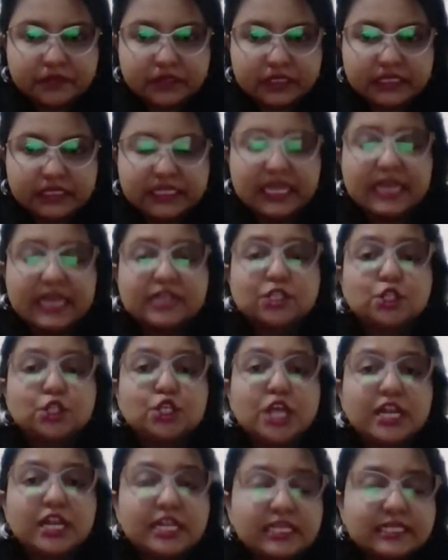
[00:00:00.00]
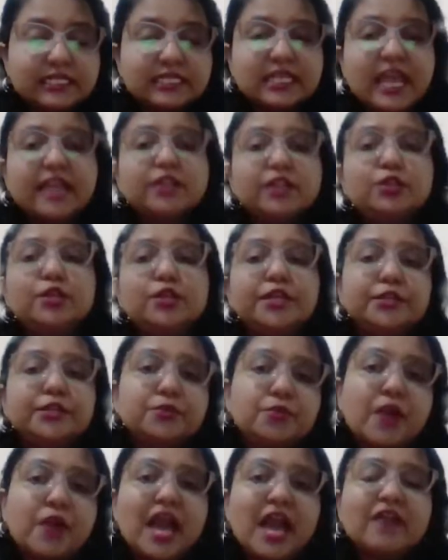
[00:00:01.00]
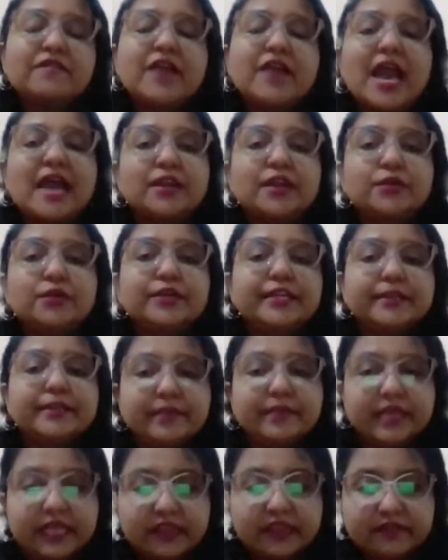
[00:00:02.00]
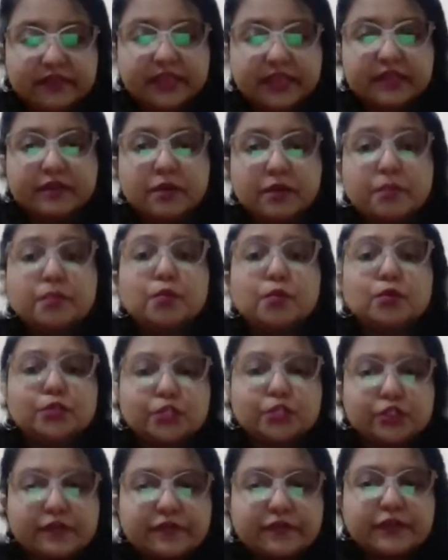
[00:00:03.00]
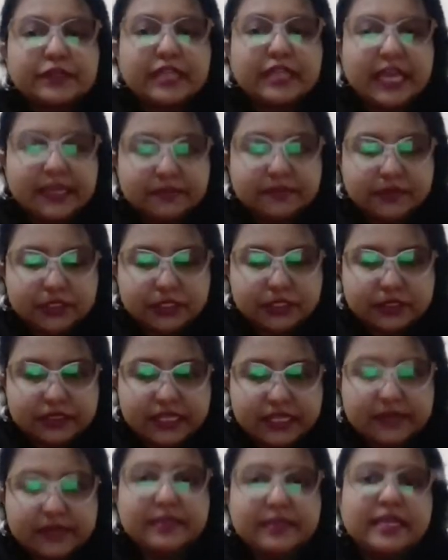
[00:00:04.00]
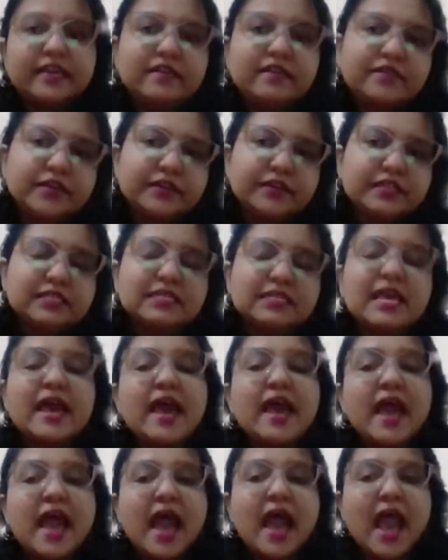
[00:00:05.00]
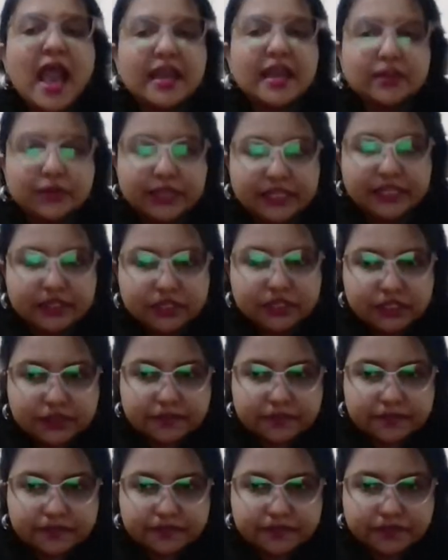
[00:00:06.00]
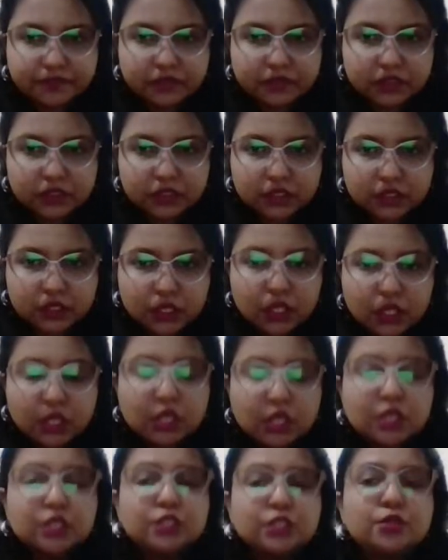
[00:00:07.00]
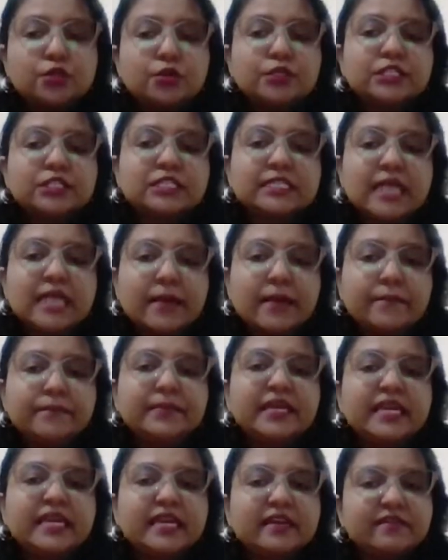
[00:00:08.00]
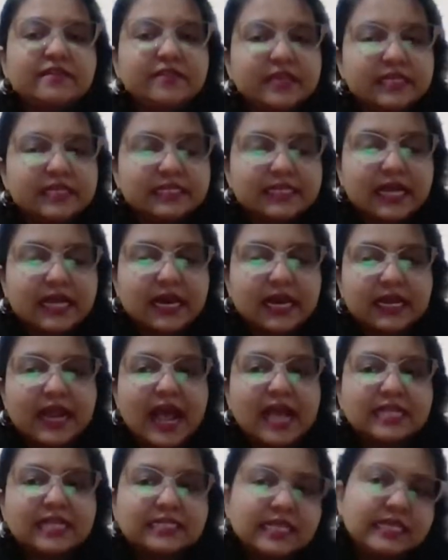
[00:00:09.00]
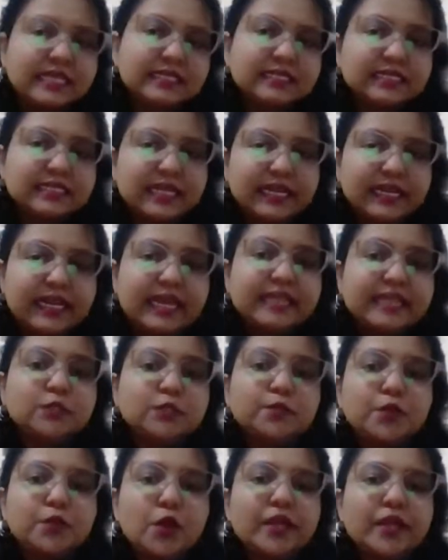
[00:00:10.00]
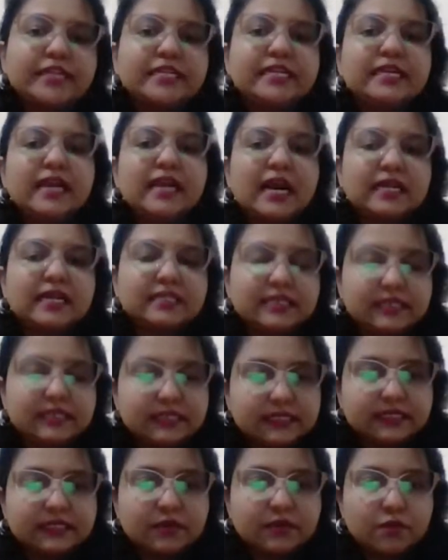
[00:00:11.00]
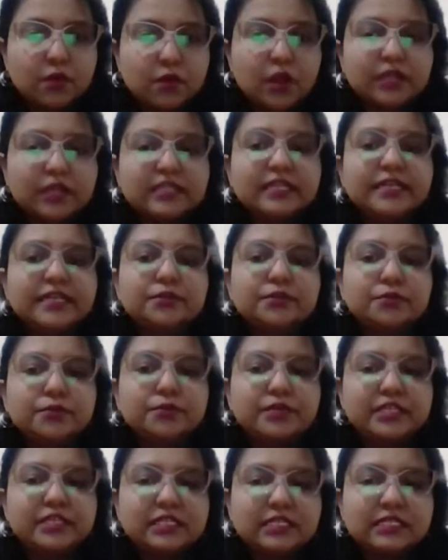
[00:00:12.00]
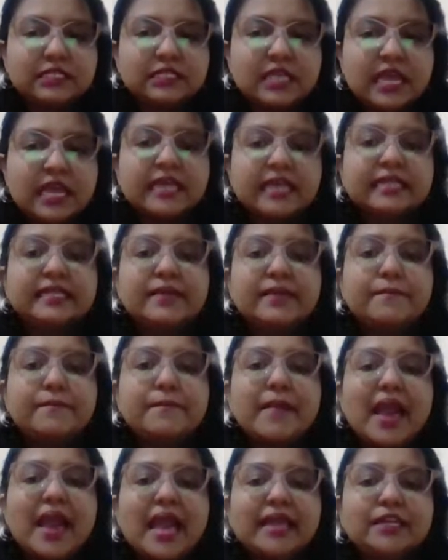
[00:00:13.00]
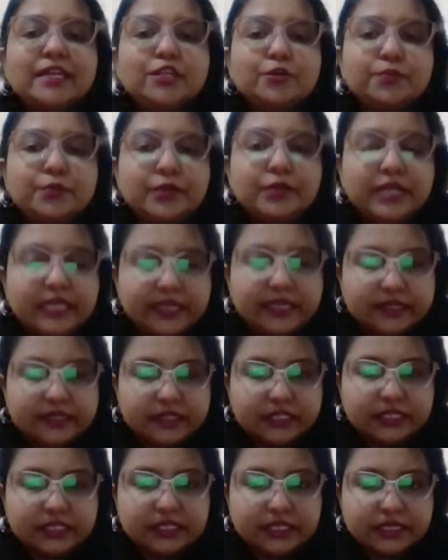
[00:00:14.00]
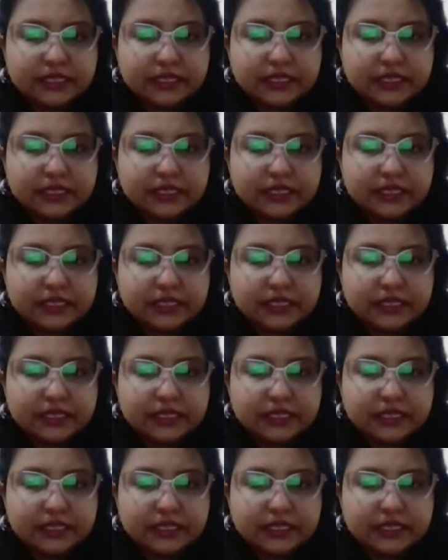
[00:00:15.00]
They are jealous and they do have arrogant behavior. Most of the times their behavior is arrogant. So some behaviors are, as I said, exploiting others. What they do is they manipulate